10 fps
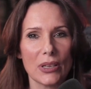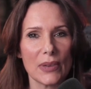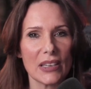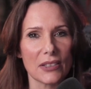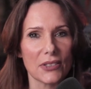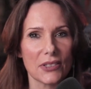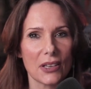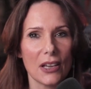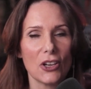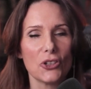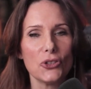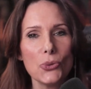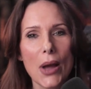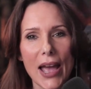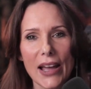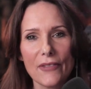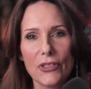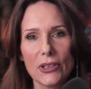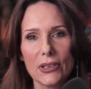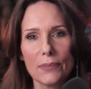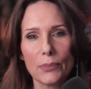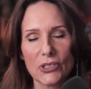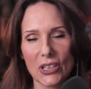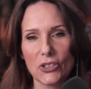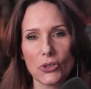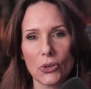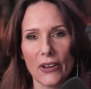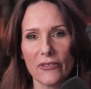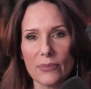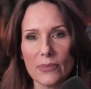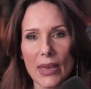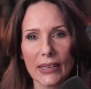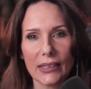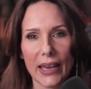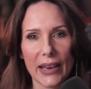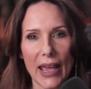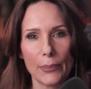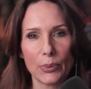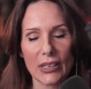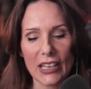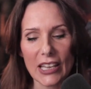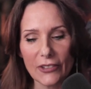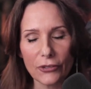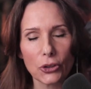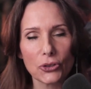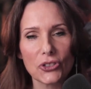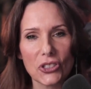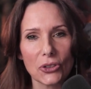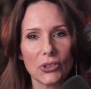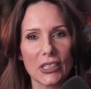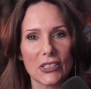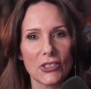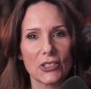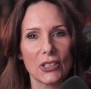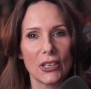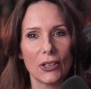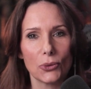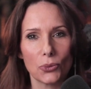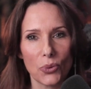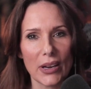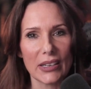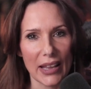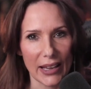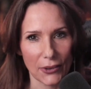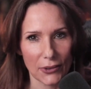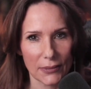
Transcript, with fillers: is, you have the potential of making that happen if you're serious right now.